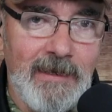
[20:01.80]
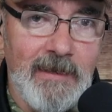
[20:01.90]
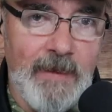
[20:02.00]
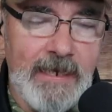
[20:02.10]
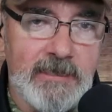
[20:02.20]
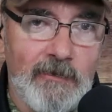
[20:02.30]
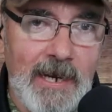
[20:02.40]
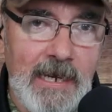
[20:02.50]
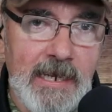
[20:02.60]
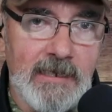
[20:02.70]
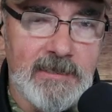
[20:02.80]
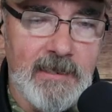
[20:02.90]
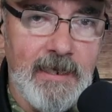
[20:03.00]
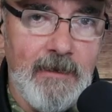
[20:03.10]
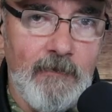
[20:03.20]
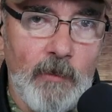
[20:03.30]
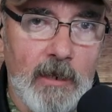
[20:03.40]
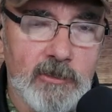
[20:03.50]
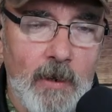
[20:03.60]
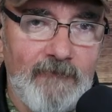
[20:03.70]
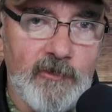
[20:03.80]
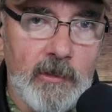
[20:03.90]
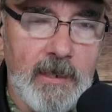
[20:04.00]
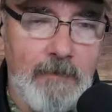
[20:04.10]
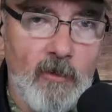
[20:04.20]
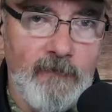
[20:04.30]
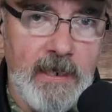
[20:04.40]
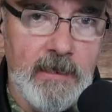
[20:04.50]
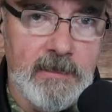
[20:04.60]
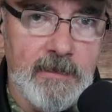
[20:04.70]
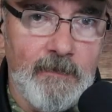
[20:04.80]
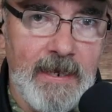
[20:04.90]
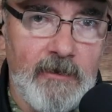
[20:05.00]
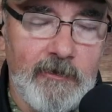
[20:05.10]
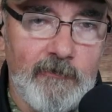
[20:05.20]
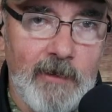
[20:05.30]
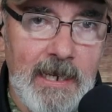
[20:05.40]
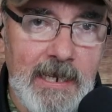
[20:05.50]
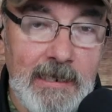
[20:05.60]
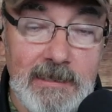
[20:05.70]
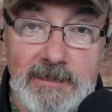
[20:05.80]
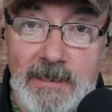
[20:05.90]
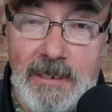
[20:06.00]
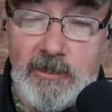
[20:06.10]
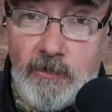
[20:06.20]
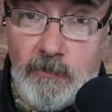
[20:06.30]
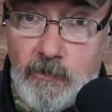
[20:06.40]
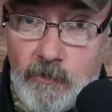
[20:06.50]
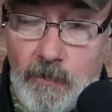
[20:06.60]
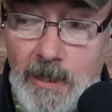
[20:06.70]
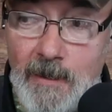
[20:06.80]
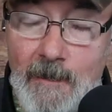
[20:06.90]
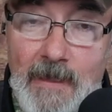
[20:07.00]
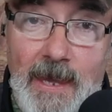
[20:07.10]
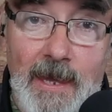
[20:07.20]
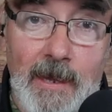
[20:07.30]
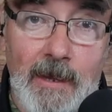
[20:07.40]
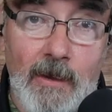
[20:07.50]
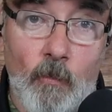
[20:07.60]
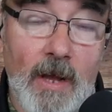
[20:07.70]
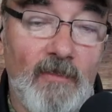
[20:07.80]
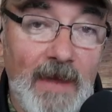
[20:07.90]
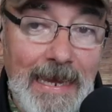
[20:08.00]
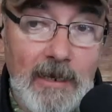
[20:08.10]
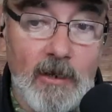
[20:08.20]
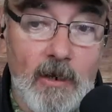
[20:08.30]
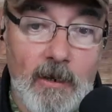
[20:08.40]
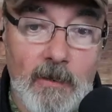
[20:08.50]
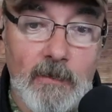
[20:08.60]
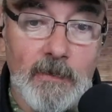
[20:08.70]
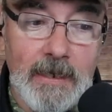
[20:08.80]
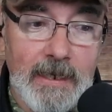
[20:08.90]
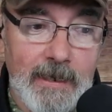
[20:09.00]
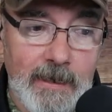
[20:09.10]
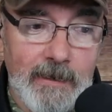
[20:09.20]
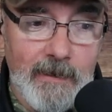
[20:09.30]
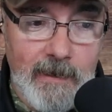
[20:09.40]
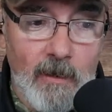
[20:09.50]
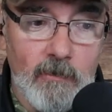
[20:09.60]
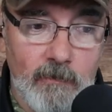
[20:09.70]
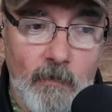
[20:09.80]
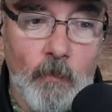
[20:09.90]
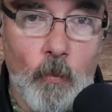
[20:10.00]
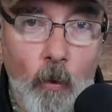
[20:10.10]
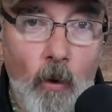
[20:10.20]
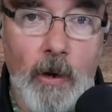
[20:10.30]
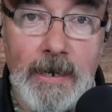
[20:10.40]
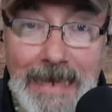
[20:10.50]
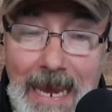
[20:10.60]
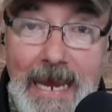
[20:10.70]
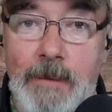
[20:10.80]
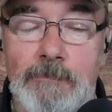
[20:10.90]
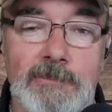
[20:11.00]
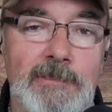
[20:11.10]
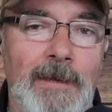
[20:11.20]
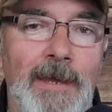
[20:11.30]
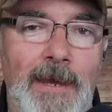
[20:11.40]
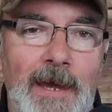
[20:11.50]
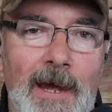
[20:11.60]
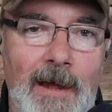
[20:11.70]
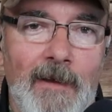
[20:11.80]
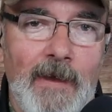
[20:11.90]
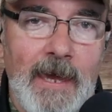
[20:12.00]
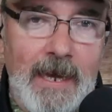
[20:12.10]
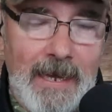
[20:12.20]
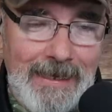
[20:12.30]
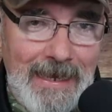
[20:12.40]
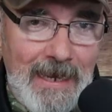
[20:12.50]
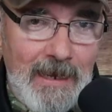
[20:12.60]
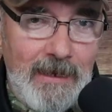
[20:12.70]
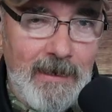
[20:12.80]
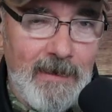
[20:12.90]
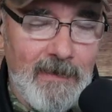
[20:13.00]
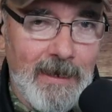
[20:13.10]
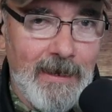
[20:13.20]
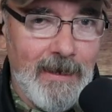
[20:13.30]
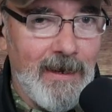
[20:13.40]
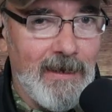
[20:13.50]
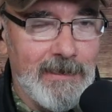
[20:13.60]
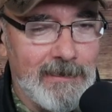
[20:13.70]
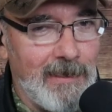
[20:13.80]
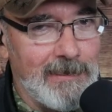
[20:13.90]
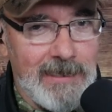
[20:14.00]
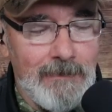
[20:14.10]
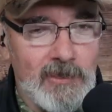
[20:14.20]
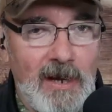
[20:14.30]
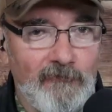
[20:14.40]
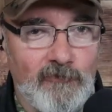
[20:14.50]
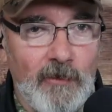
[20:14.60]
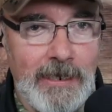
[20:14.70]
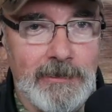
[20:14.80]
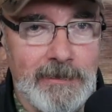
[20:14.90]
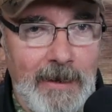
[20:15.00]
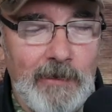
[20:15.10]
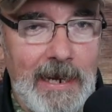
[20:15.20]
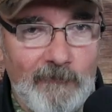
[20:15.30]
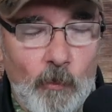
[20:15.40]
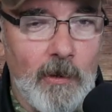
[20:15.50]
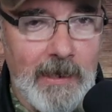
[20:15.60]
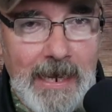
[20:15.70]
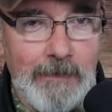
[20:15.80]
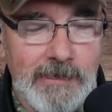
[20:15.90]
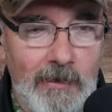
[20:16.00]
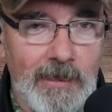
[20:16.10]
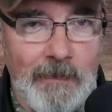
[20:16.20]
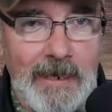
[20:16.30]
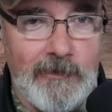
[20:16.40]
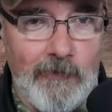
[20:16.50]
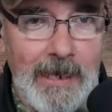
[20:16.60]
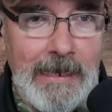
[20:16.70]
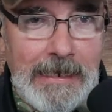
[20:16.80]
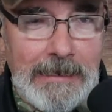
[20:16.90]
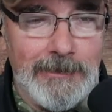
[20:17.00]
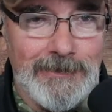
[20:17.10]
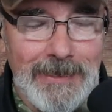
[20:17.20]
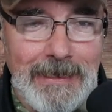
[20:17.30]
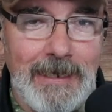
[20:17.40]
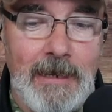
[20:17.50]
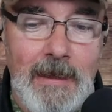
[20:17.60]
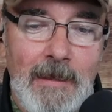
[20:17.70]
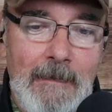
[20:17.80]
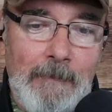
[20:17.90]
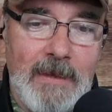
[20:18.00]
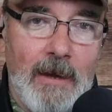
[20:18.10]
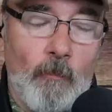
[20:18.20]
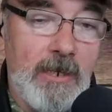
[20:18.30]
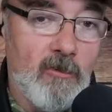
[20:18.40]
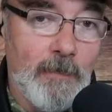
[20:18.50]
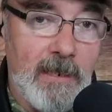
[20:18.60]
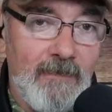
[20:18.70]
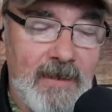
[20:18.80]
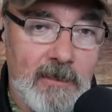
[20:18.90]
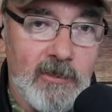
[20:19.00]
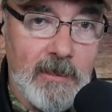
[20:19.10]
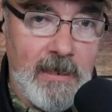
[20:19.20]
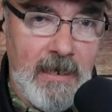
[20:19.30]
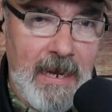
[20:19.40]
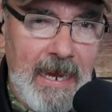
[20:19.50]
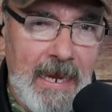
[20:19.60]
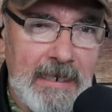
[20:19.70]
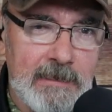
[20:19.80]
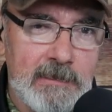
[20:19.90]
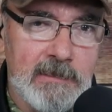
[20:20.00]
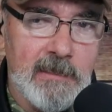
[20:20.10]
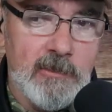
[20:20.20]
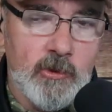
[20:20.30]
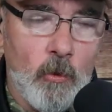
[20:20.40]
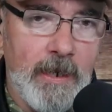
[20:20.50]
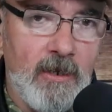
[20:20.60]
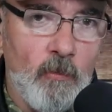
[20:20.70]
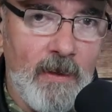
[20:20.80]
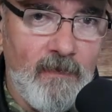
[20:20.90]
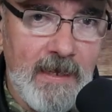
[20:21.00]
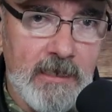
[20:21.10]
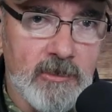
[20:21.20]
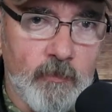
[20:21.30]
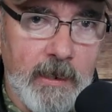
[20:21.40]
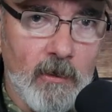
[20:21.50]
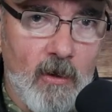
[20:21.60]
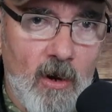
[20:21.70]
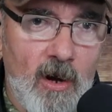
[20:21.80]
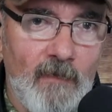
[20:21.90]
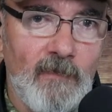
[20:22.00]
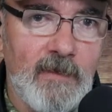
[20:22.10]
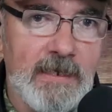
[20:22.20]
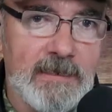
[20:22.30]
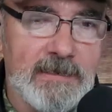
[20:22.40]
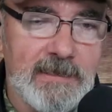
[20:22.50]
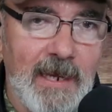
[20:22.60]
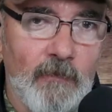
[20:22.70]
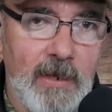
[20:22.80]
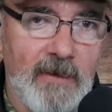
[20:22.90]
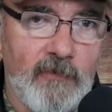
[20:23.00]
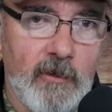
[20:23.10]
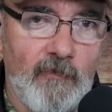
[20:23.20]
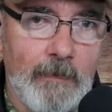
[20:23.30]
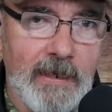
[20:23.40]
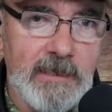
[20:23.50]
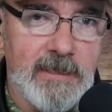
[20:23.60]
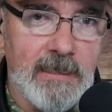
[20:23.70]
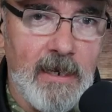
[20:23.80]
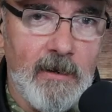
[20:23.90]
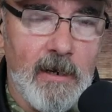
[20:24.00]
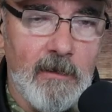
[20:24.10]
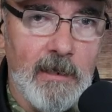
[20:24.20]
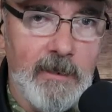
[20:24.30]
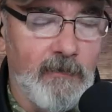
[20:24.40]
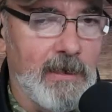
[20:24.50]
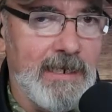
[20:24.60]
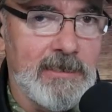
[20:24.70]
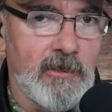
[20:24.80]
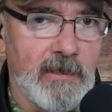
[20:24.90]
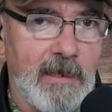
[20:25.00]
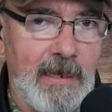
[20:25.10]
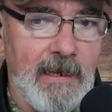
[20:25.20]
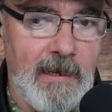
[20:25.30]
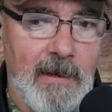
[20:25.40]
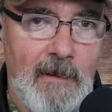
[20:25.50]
the Mediterranean Sea. We also have Turkey moving into the Mediterranean Sea to do what they call, war games. Again, it seems awful strange that they would have war games there in the Mediterranean Sea. We do believe that Turkey has joined with Israel on this, and we have heard rumblings that there are literally Turkey